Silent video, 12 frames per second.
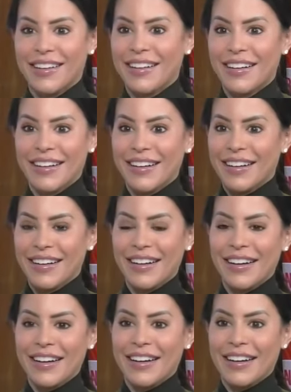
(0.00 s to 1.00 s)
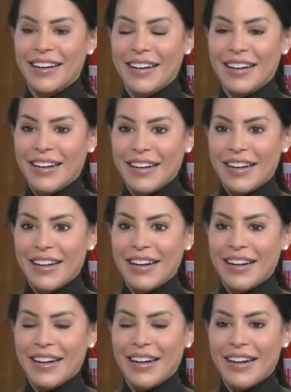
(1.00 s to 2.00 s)

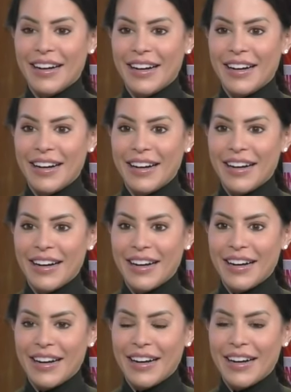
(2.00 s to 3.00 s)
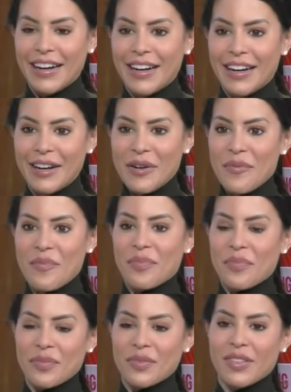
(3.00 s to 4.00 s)

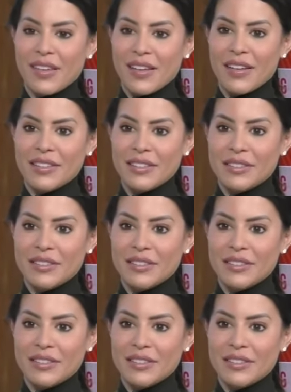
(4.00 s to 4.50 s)
No words are spoken by the person on screen.